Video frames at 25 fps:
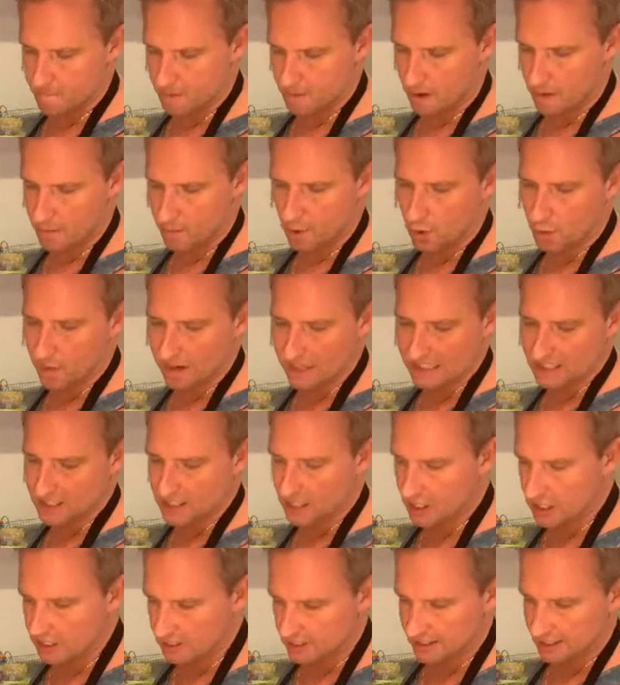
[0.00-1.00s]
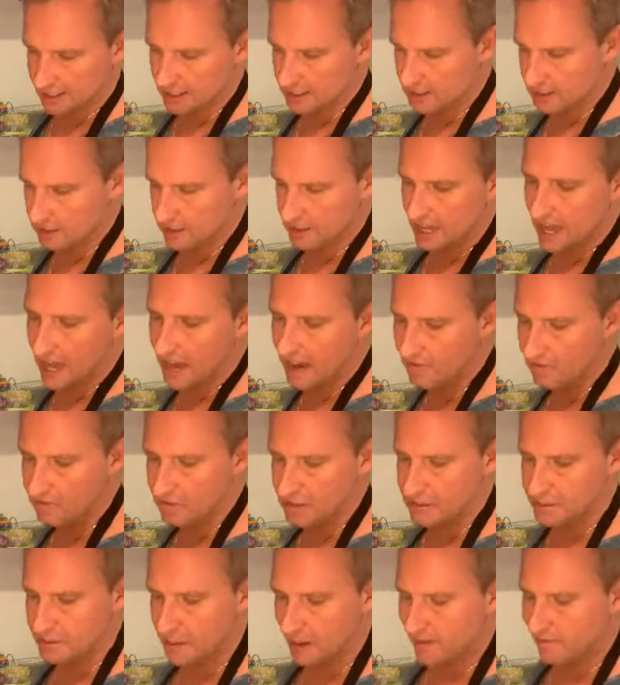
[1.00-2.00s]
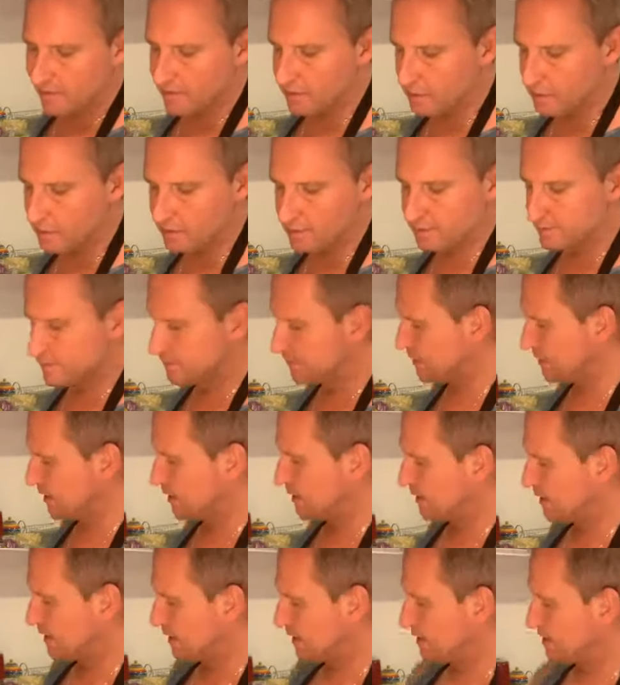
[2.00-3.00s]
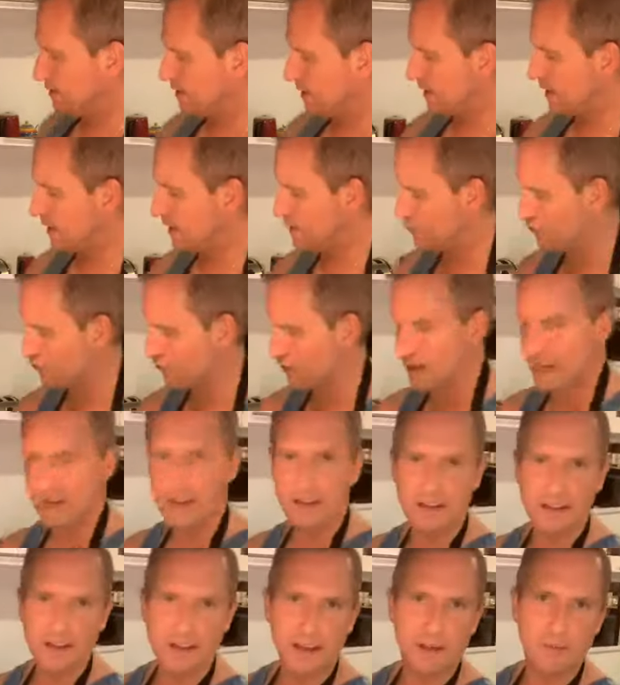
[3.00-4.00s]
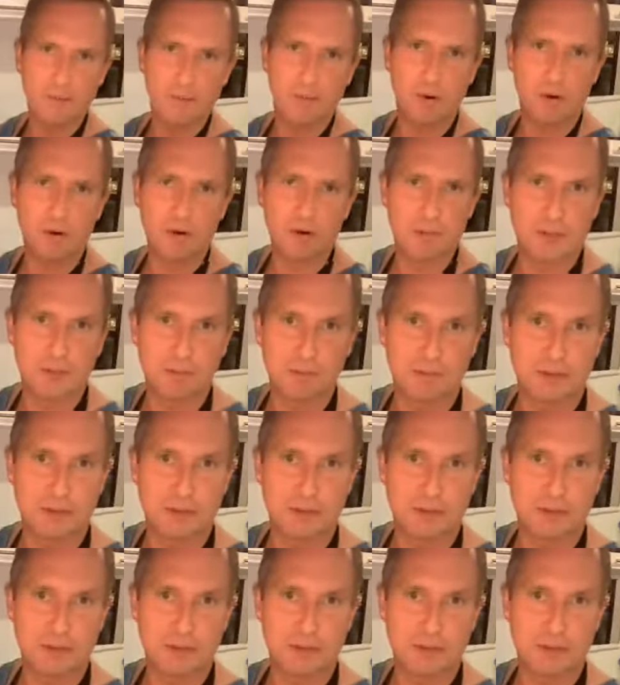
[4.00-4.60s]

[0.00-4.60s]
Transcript: I'm always courteous and respectful, and I think that's really important,